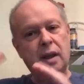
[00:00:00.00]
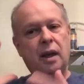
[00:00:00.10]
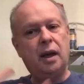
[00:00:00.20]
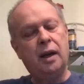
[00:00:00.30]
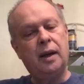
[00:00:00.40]

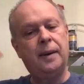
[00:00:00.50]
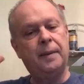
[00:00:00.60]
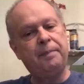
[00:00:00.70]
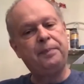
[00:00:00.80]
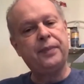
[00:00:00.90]

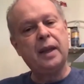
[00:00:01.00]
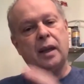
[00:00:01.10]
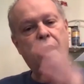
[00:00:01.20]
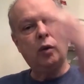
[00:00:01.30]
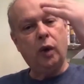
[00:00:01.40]
Um,
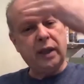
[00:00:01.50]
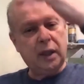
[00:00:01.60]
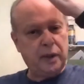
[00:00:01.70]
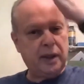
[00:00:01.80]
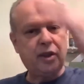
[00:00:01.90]
are working
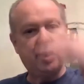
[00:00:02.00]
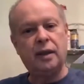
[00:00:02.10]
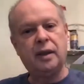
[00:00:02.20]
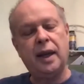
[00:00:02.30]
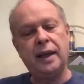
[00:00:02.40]
with each
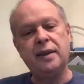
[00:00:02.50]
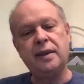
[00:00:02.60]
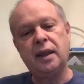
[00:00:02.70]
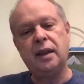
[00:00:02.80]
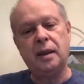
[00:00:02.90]
other. And he
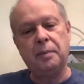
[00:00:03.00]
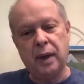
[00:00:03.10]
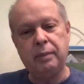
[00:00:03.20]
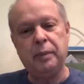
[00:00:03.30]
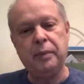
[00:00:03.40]
said, the
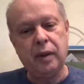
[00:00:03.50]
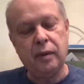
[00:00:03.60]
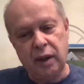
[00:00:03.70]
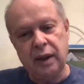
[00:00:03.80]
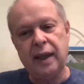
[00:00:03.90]
problem
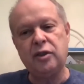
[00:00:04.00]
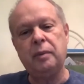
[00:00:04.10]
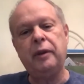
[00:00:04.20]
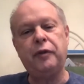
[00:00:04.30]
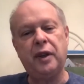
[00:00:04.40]
really has to be
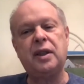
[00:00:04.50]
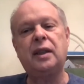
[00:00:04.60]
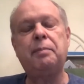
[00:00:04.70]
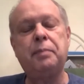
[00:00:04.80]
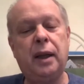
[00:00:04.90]
fixed at the
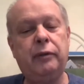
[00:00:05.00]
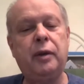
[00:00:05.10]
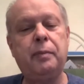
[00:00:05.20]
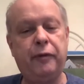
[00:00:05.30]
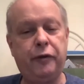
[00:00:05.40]
pelvic
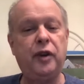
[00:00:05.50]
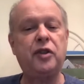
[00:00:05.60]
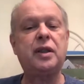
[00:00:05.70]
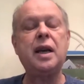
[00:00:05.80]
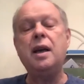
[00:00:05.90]
first,
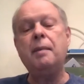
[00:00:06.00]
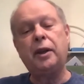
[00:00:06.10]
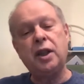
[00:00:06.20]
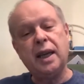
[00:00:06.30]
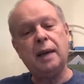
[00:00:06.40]
but
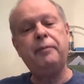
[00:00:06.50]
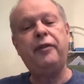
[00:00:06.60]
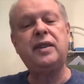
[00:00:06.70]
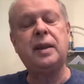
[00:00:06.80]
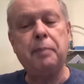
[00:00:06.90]
you can't
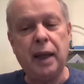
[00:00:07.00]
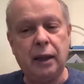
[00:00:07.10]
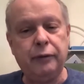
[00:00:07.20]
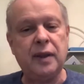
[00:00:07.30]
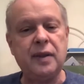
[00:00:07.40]
fix the
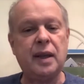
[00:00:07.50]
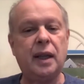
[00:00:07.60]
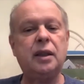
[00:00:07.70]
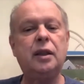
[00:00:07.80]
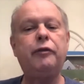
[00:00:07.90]
pelvis
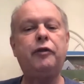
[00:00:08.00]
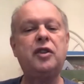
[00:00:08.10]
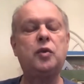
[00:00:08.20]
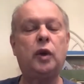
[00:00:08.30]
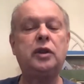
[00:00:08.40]
until you fix
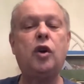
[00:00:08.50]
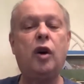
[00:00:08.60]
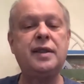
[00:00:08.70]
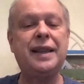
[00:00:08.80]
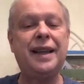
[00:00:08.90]
what
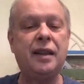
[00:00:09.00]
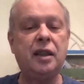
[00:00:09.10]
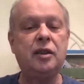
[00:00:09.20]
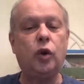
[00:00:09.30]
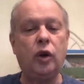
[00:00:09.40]
caused the
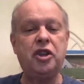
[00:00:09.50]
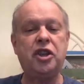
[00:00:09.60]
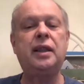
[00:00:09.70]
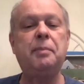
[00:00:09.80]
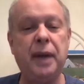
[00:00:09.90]
torsion in
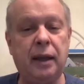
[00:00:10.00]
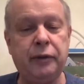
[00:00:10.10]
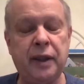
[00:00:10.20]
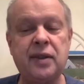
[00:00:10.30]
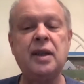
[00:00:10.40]
the
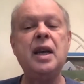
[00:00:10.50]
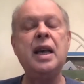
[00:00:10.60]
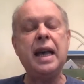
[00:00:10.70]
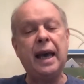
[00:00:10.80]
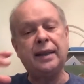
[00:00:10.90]
pelvis.
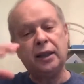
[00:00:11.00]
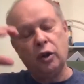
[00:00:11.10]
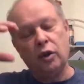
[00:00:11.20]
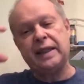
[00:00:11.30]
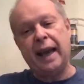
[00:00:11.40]
And that
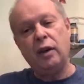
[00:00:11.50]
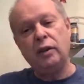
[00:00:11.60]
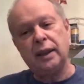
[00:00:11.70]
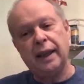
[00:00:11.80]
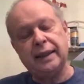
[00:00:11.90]
goes down the
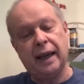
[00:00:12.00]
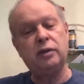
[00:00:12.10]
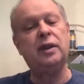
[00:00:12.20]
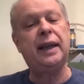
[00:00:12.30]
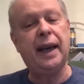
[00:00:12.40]
leg, down to
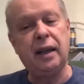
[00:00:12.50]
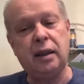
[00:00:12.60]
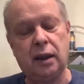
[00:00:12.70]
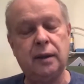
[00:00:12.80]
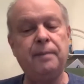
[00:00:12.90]
the
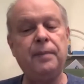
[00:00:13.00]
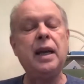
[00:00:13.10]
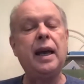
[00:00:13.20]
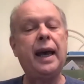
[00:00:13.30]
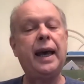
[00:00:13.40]
ankle.
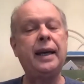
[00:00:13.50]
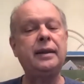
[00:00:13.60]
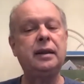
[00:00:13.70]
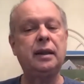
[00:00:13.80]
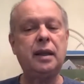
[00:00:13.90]
And
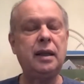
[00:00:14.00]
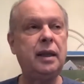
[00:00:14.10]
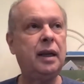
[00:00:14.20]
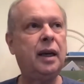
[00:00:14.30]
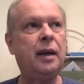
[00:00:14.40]
he,
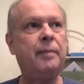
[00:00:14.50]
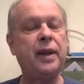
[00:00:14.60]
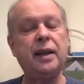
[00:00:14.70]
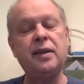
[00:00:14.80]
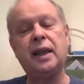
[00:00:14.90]
um, and
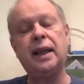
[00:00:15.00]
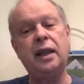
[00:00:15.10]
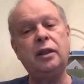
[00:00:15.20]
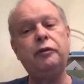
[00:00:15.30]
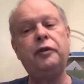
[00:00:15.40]
he said, I need
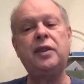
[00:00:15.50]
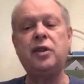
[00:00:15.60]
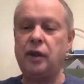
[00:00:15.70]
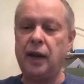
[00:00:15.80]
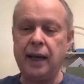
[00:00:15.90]
to fix
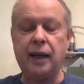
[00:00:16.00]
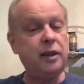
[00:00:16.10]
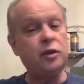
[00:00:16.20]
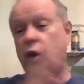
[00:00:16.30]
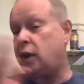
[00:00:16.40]
her. And he's
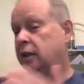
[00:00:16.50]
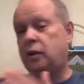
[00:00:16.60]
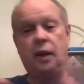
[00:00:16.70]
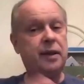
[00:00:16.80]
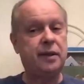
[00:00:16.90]
talking to
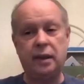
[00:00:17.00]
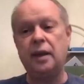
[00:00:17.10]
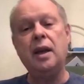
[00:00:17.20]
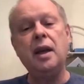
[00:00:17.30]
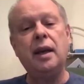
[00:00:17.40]
us. And
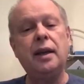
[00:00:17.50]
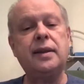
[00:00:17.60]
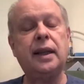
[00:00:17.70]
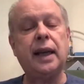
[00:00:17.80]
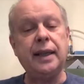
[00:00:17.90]
he
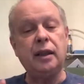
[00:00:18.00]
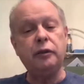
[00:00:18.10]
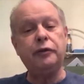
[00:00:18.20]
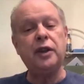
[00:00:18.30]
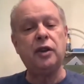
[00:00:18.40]
said, I need to
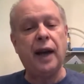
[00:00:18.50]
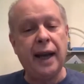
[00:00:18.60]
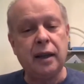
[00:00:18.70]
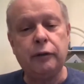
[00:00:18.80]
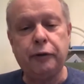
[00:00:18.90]
fix her
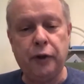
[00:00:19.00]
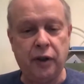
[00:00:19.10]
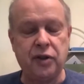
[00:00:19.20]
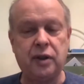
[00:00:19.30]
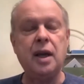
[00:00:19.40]
ankle
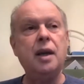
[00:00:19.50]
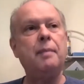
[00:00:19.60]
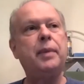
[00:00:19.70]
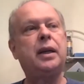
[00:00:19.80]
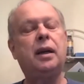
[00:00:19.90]
first,
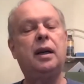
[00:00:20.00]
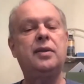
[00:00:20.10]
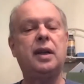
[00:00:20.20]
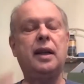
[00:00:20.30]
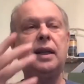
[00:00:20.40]
because
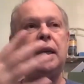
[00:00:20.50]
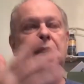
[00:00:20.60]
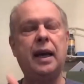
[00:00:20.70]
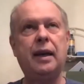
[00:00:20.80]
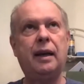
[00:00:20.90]
the,
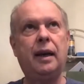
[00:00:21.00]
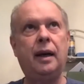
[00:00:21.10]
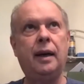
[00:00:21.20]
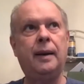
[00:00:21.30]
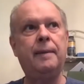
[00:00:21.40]

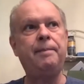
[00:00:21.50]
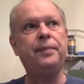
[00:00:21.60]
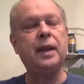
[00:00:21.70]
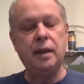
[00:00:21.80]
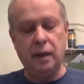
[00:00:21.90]
um,
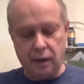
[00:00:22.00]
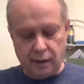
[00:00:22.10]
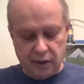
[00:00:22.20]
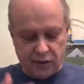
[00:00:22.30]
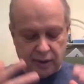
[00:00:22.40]

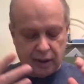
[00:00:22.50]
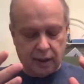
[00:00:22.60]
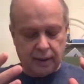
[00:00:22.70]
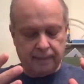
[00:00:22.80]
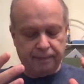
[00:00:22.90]
this,
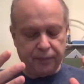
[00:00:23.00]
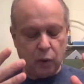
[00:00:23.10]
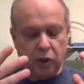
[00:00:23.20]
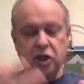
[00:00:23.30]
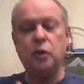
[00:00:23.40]
um,
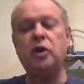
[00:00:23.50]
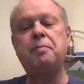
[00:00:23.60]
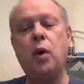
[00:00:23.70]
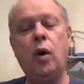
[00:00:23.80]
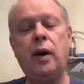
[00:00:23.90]
when she was
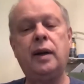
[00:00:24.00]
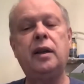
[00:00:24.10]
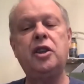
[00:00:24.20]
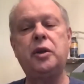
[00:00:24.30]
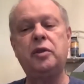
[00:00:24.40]
born,
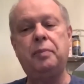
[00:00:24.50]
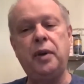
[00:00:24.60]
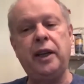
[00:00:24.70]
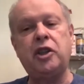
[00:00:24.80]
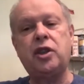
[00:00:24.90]
she was
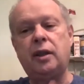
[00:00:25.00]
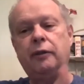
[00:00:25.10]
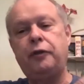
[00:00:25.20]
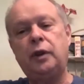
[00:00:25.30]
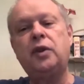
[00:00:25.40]
breech. The
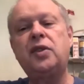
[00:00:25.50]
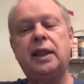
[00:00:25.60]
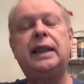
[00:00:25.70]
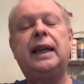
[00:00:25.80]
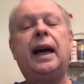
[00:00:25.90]
foot was
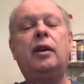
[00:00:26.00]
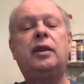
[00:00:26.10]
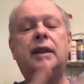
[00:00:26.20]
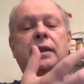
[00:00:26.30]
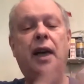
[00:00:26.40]
sticking out.
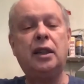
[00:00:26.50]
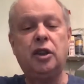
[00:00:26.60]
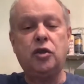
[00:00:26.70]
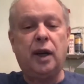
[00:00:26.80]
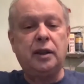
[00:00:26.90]
The doctor
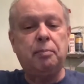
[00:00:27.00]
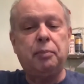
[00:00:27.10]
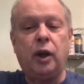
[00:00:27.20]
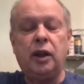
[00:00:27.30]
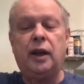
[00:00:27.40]
tried to
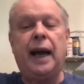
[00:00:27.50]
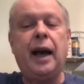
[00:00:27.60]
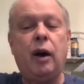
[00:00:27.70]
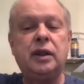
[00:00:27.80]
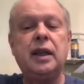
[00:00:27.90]
pull her
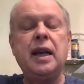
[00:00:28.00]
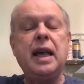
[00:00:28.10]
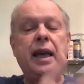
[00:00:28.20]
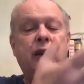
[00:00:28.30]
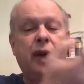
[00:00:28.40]
out,
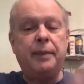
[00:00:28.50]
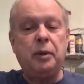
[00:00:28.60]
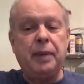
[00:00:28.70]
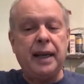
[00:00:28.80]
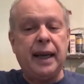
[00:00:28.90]
grabbed her
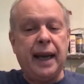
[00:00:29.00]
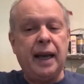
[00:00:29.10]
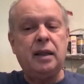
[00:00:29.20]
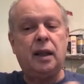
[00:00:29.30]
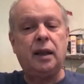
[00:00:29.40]
by the
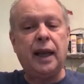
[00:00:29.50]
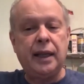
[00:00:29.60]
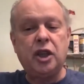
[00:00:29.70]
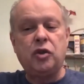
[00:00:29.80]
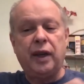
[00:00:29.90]
ankle, and he
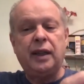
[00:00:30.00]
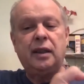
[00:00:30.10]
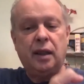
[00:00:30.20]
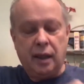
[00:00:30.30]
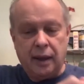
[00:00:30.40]
created
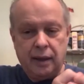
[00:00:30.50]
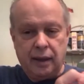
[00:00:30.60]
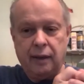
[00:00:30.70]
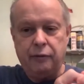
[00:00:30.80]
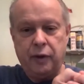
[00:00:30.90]
a,
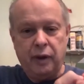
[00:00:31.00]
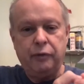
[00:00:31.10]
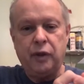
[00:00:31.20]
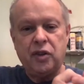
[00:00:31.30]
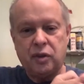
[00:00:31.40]
a very,
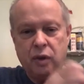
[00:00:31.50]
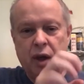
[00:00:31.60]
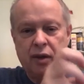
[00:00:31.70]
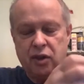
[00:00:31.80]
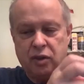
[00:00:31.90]
very strong
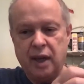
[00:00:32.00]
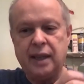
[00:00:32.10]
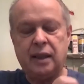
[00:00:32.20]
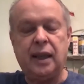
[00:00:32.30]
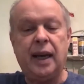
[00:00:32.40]
strain
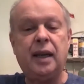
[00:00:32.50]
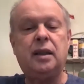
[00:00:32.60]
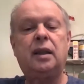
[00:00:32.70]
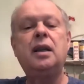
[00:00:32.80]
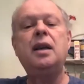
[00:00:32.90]
at the ankle.